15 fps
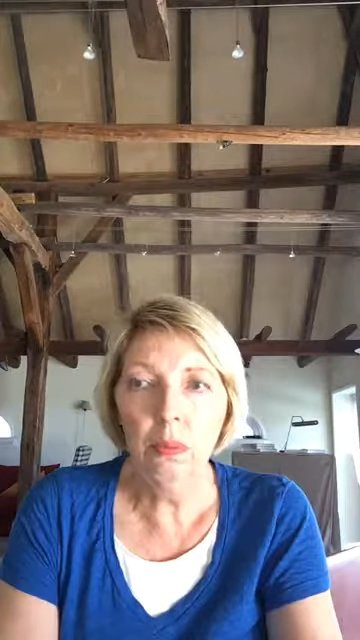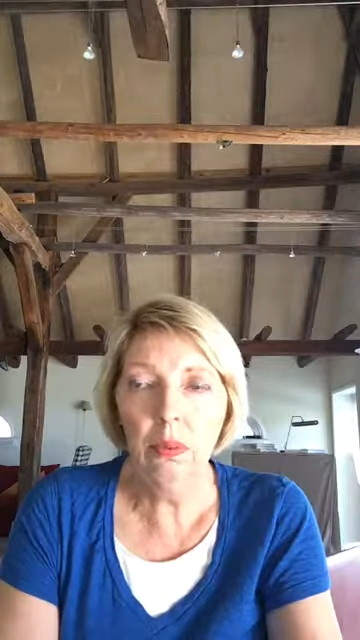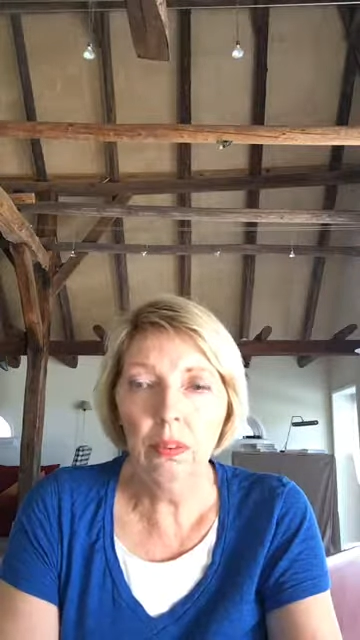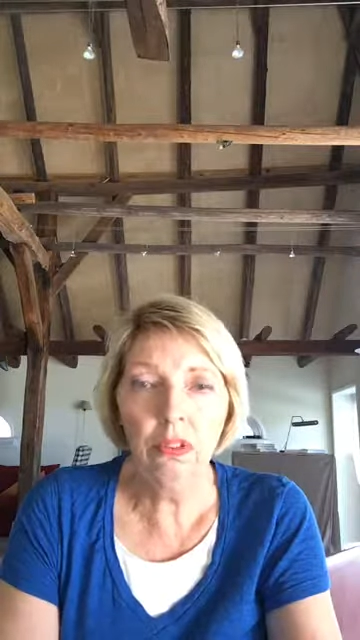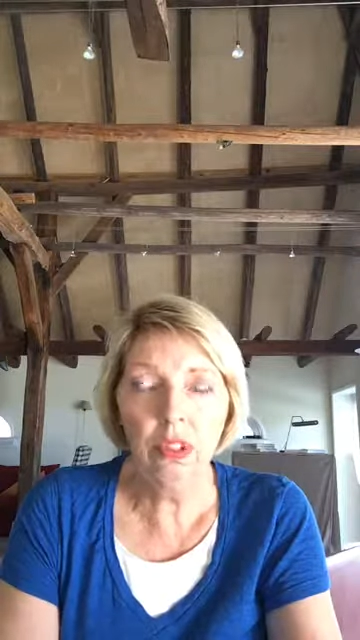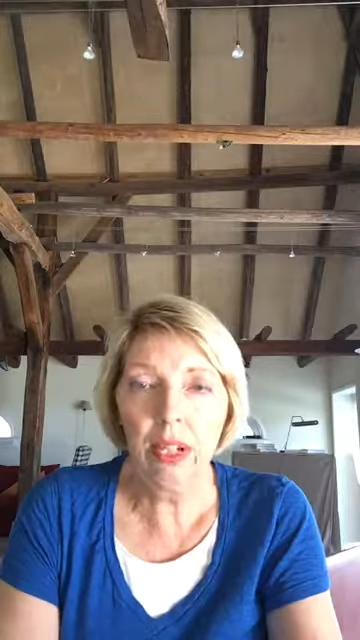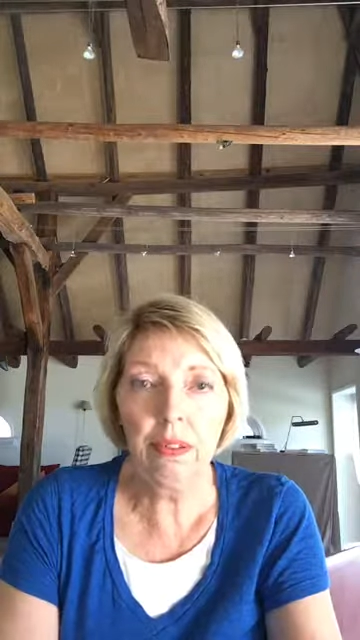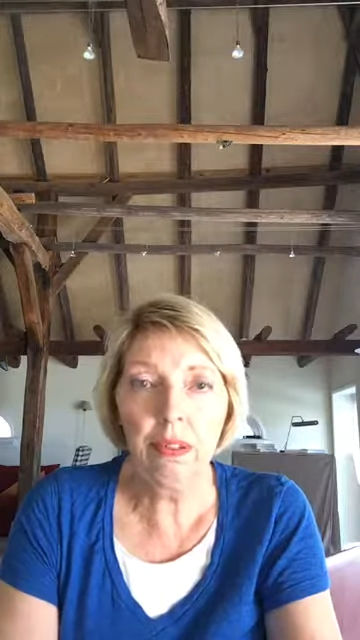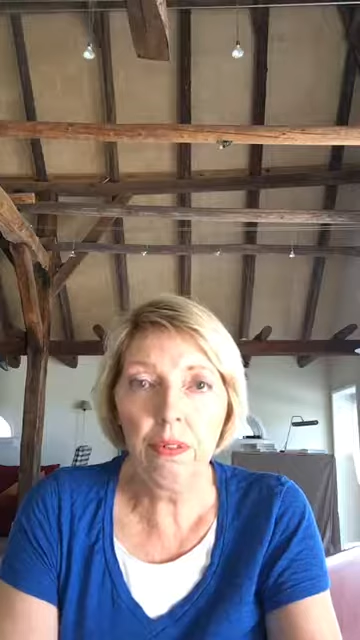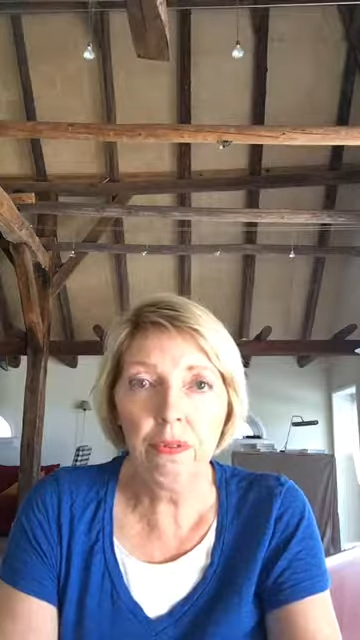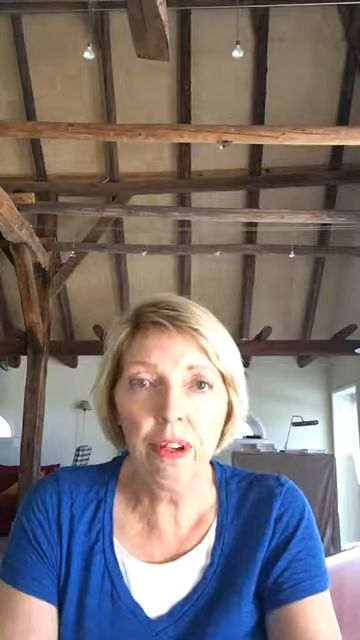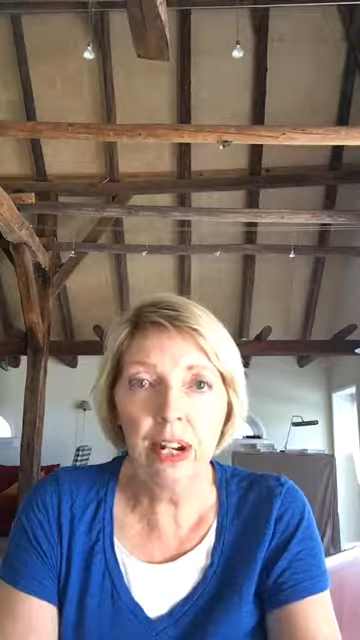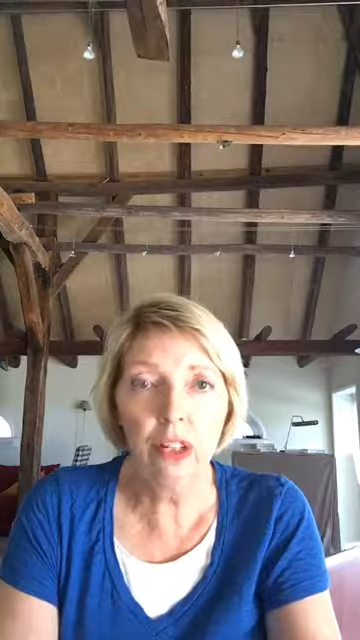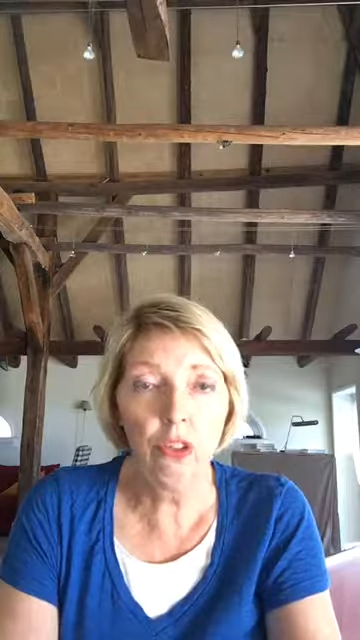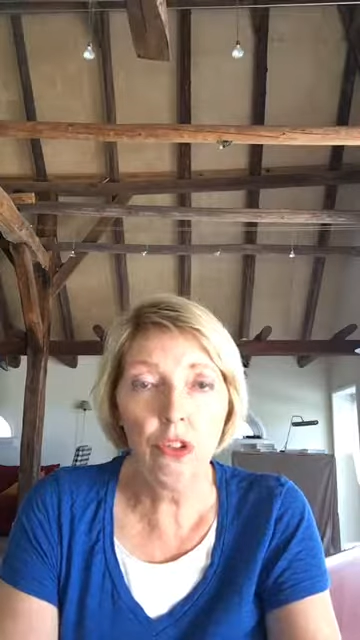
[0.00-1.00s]

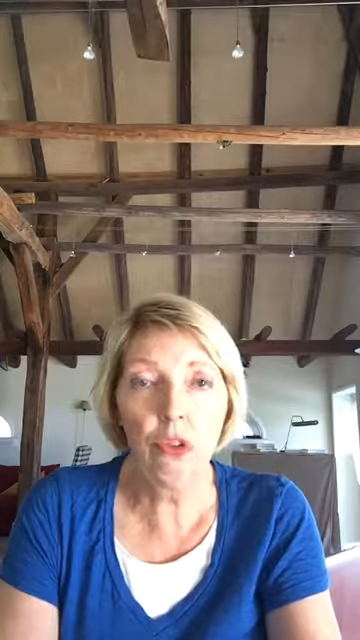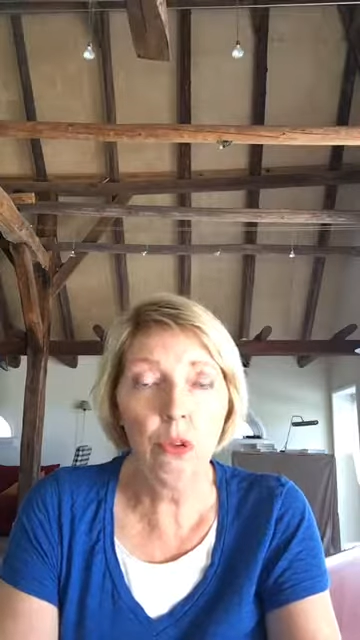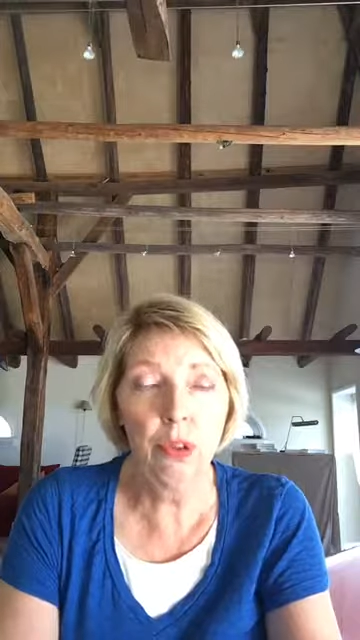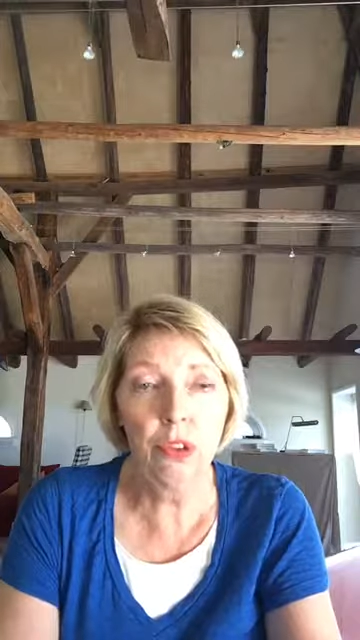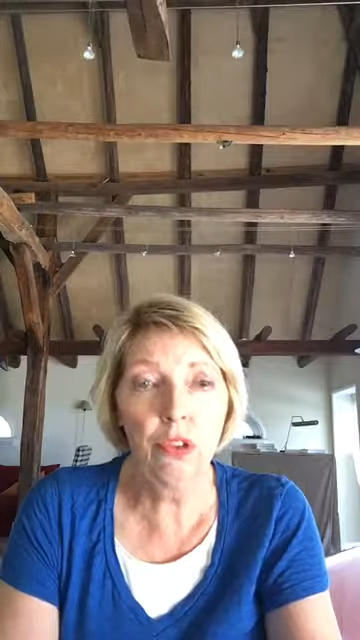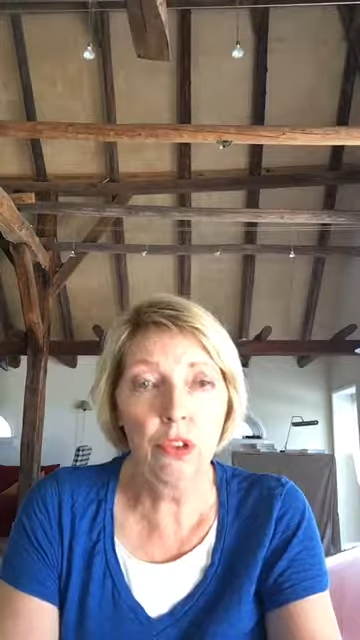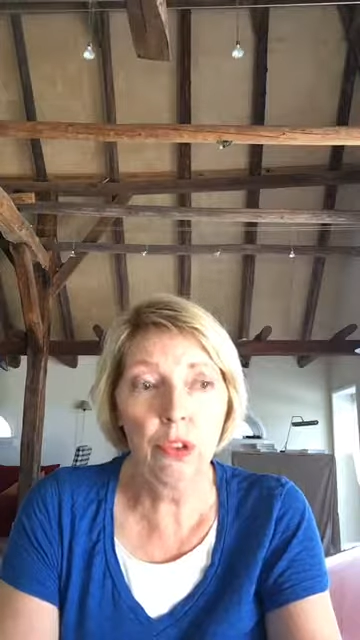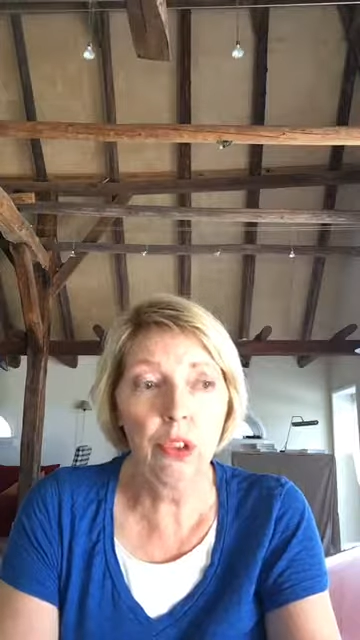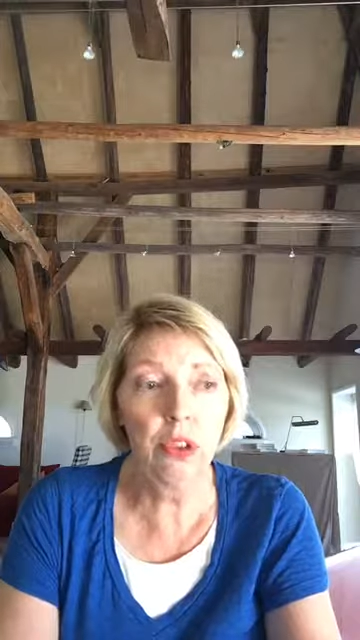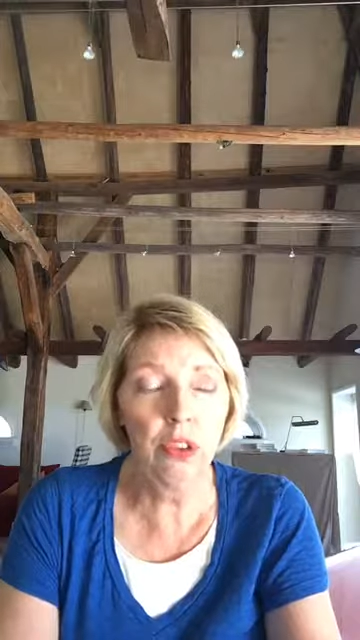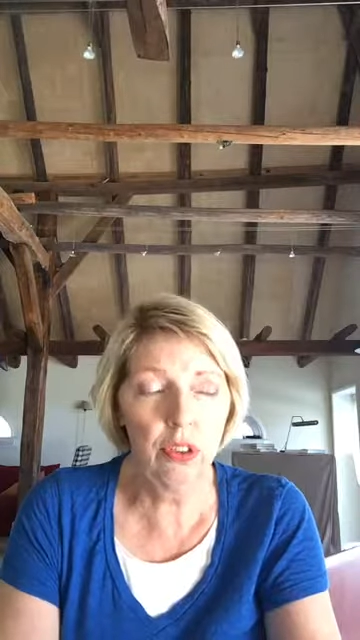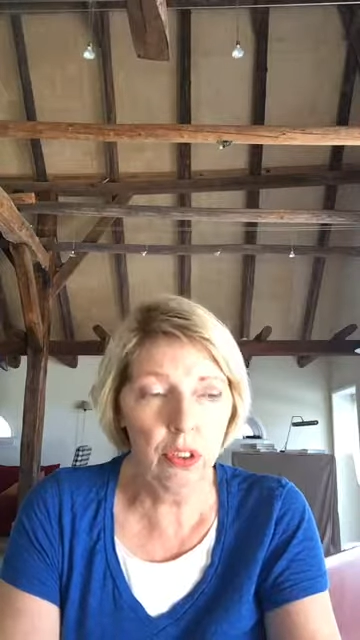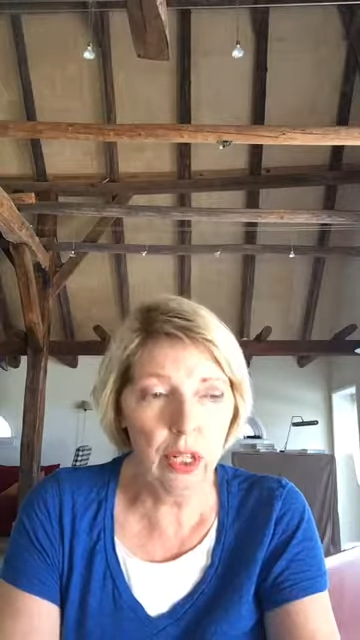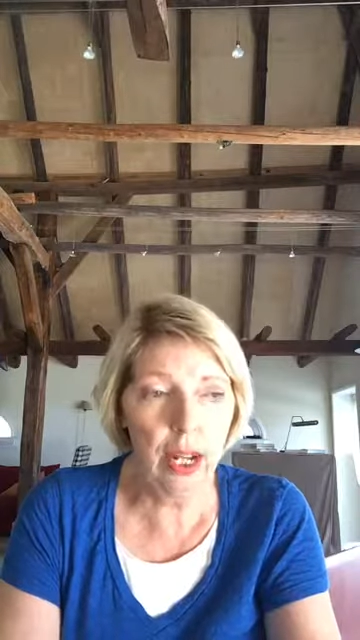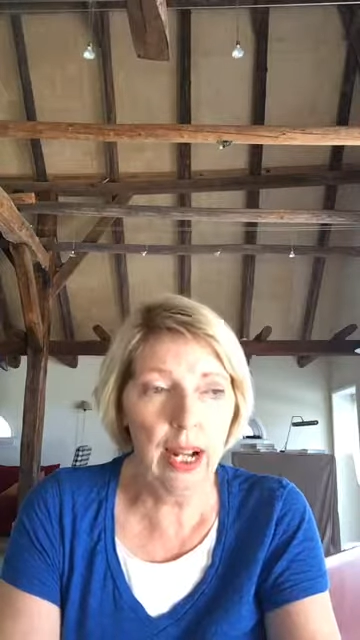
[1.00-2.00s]
sacrifice to a
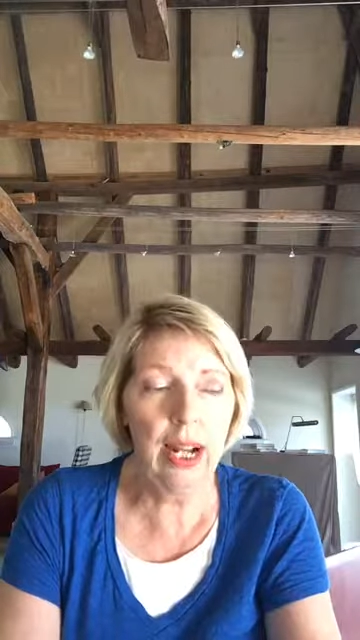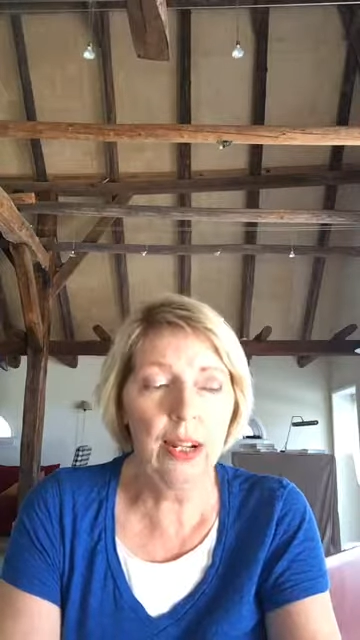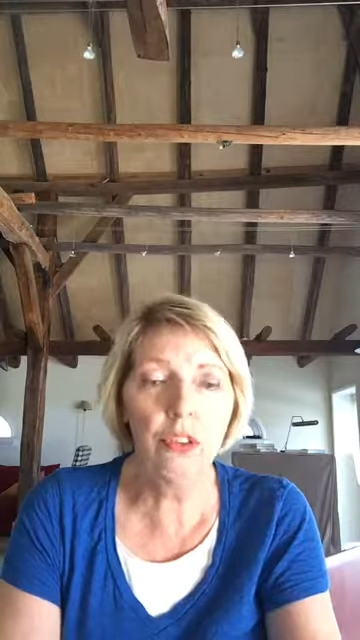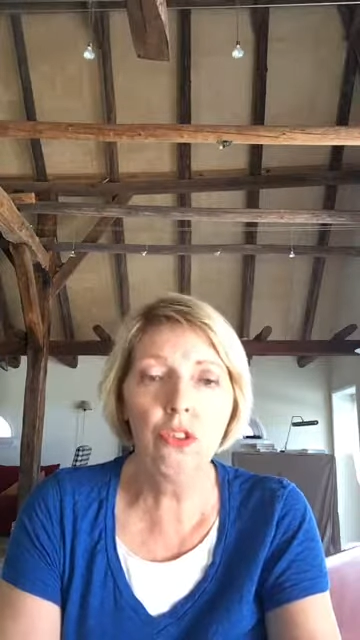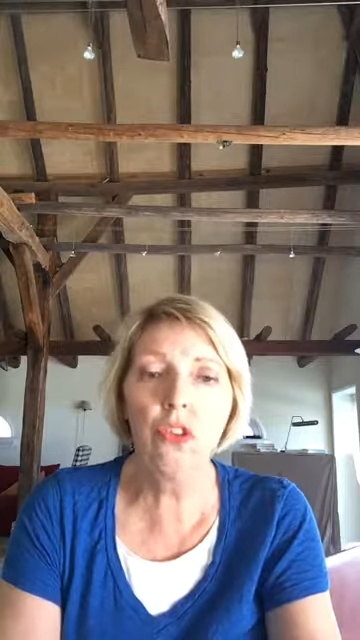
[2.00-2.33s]
certain god,